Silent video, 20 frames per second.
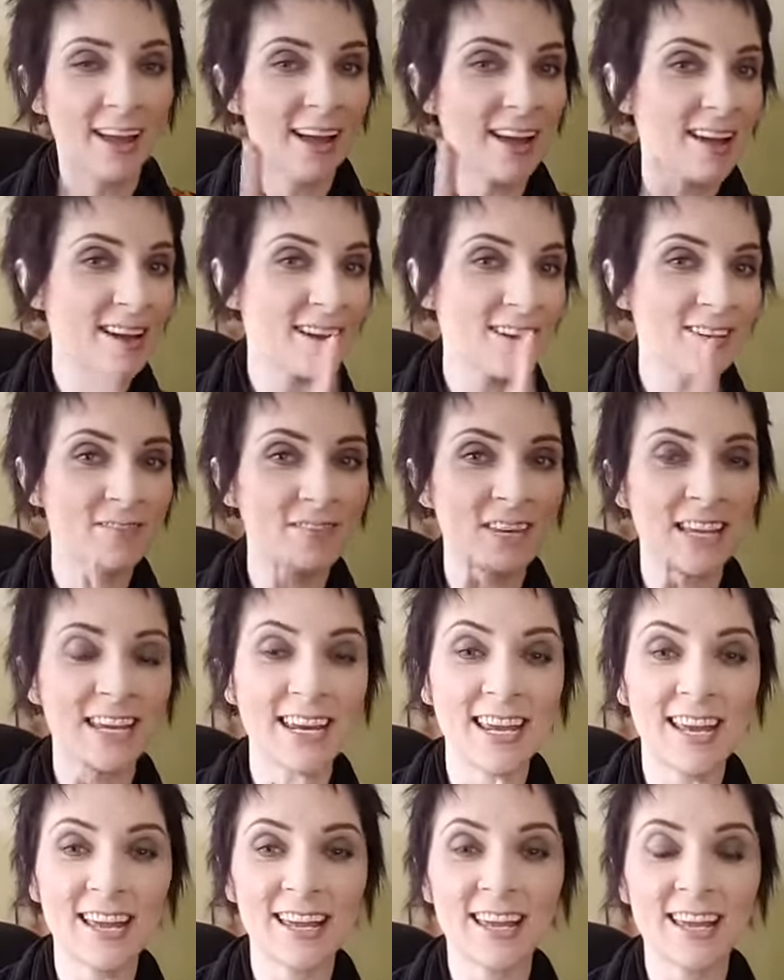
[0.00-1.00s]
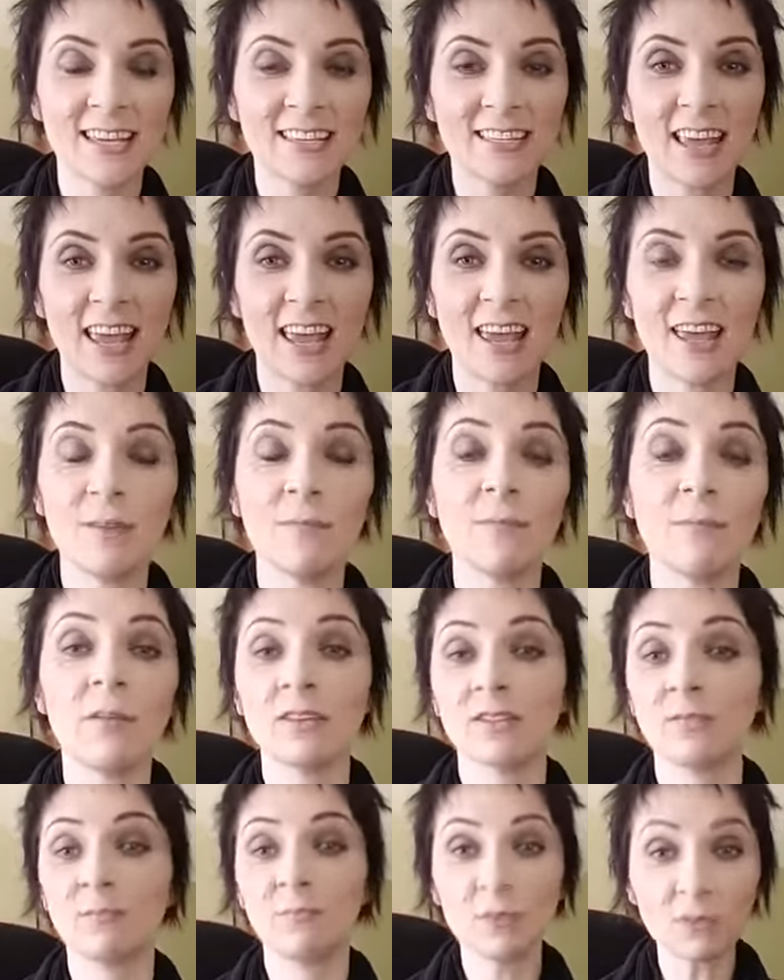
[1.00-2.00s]
It's a
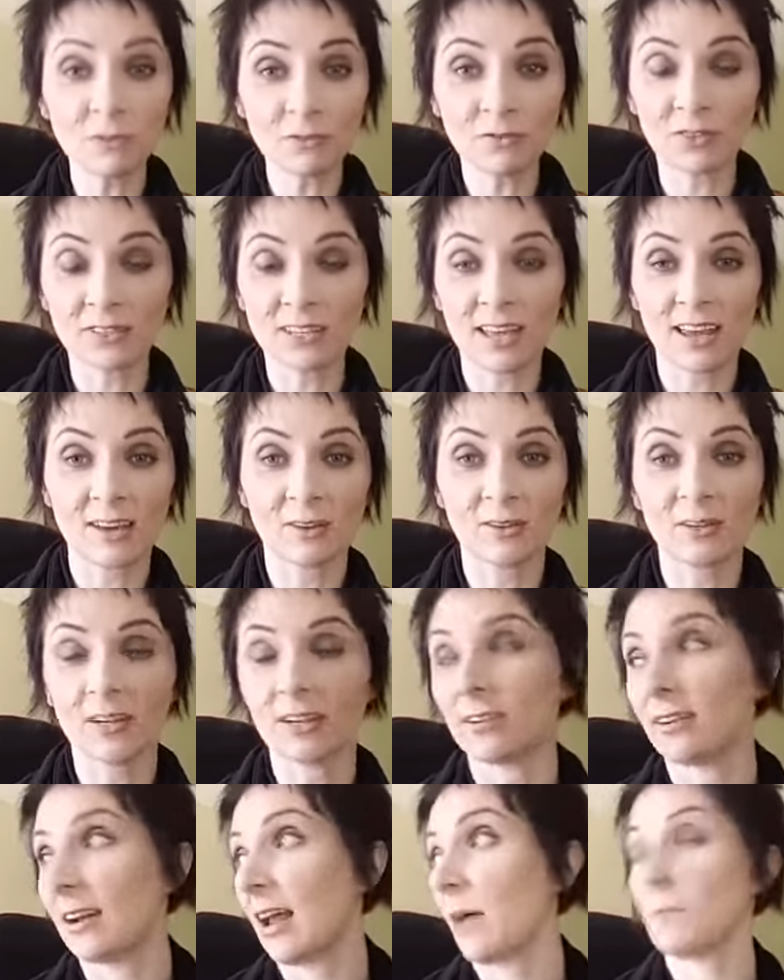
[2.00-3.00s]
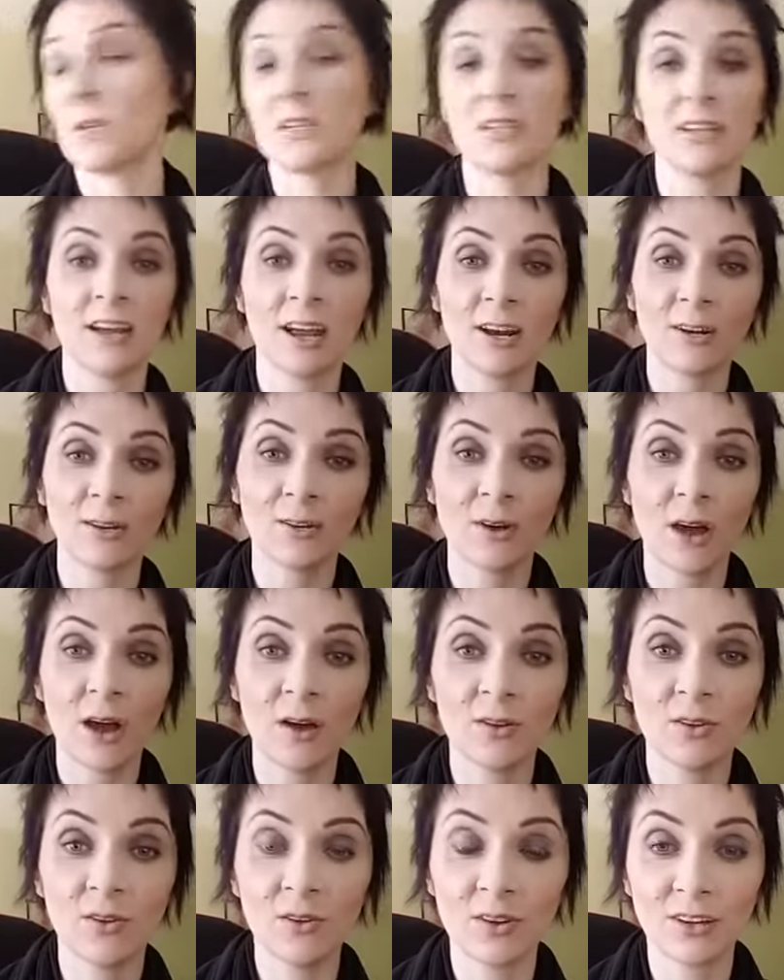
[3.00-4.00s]
beautiful day out here in Edmonton. I don't know
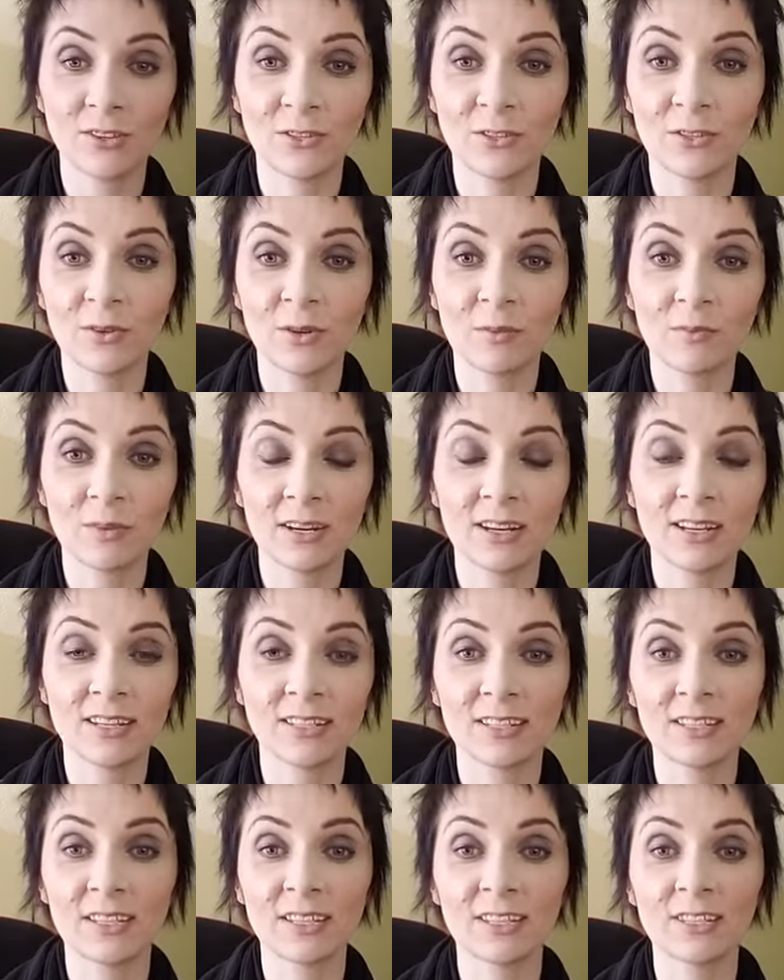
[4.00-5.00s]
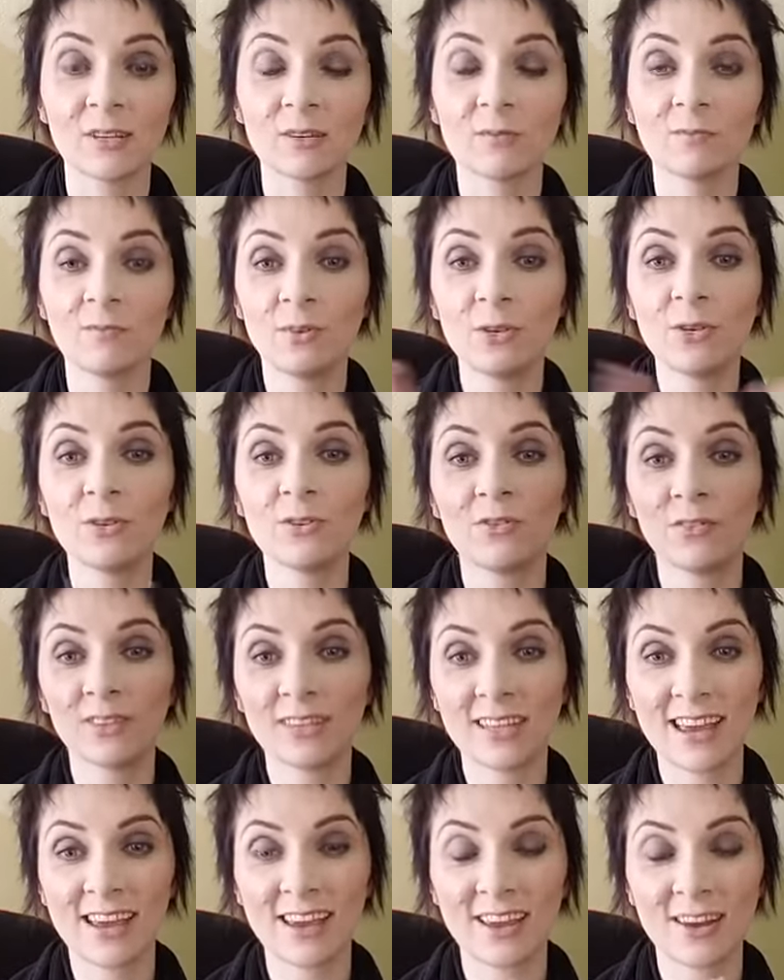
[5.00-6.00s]
how you guys are doing, but it's a beautiful
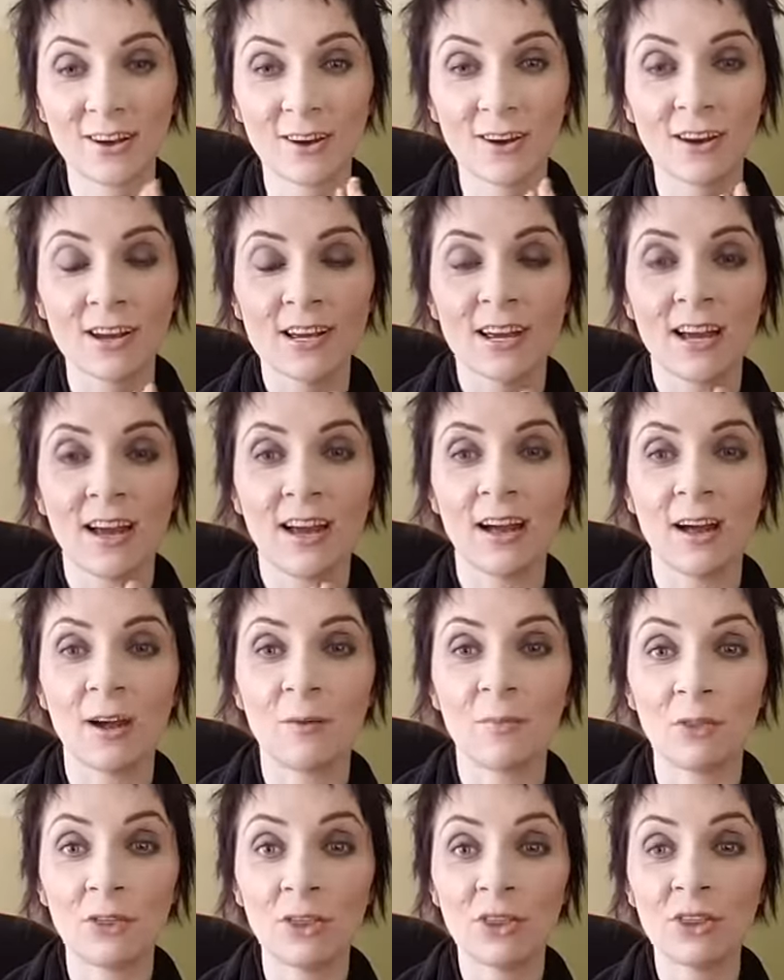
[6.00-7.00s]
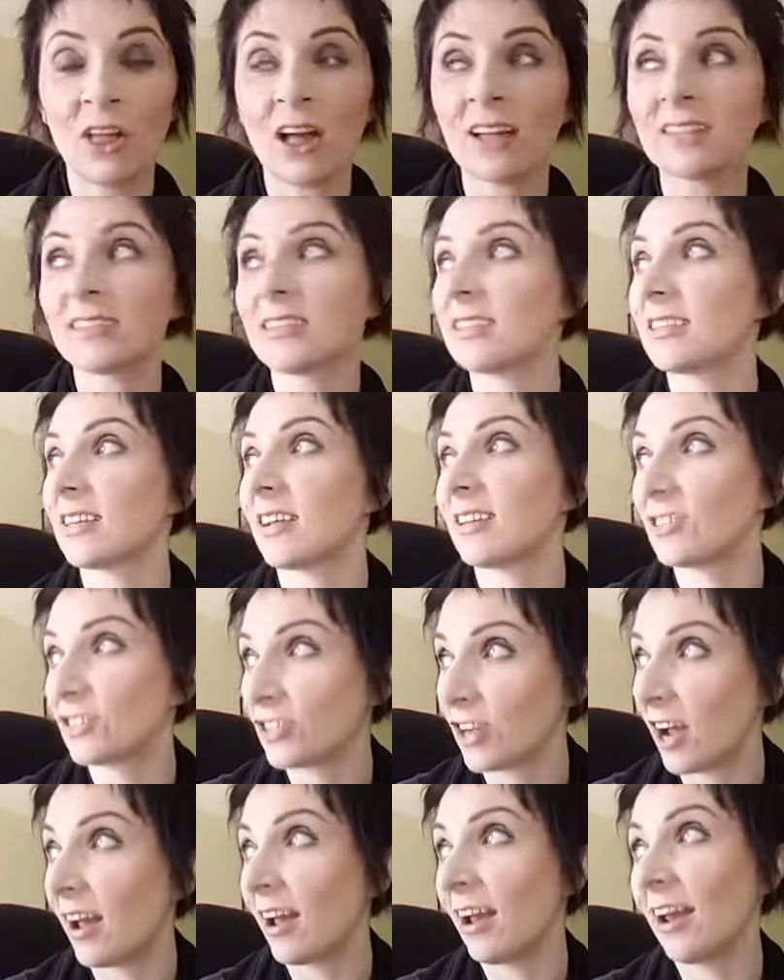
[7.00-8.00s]
day here. Lots of
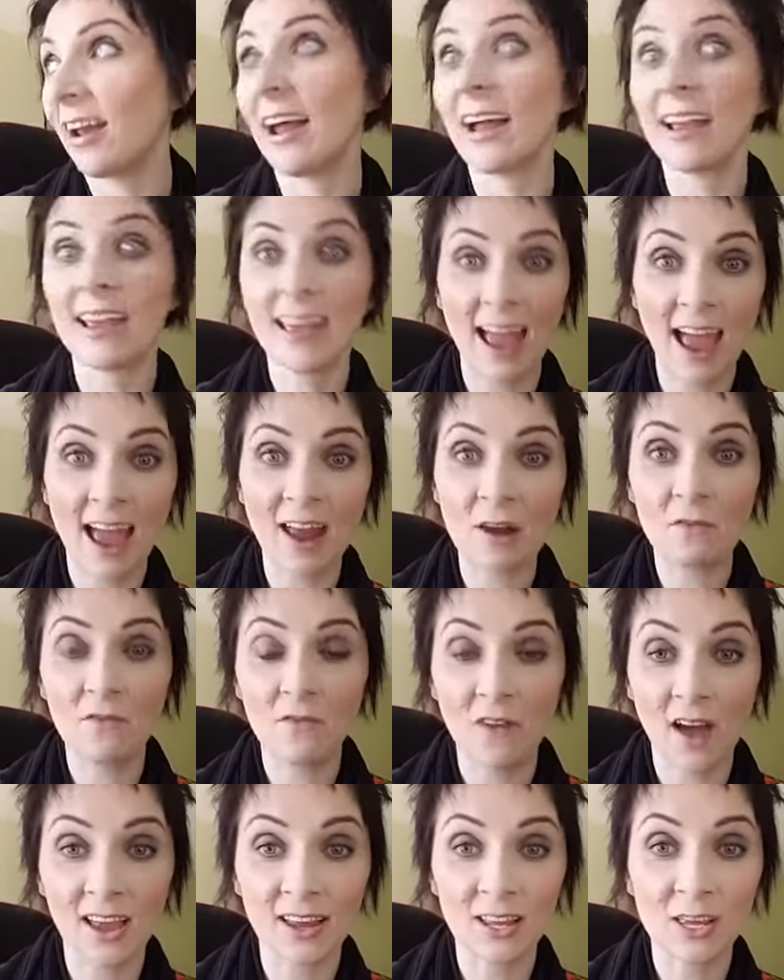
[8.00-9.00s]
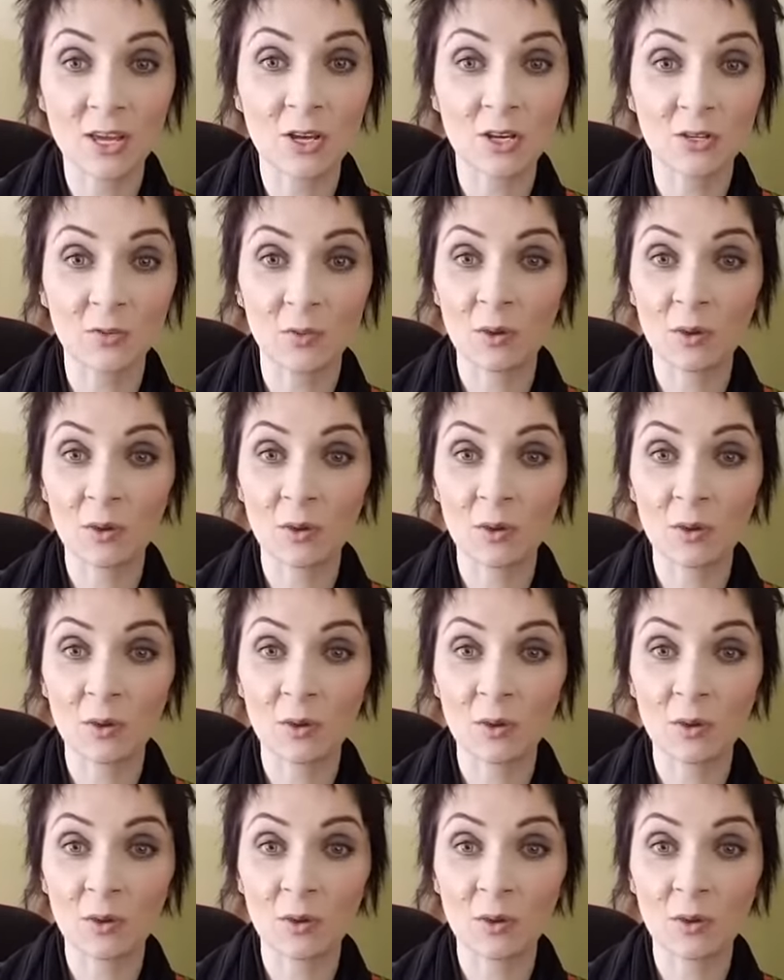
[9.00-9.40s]
sunshine again, finally, because we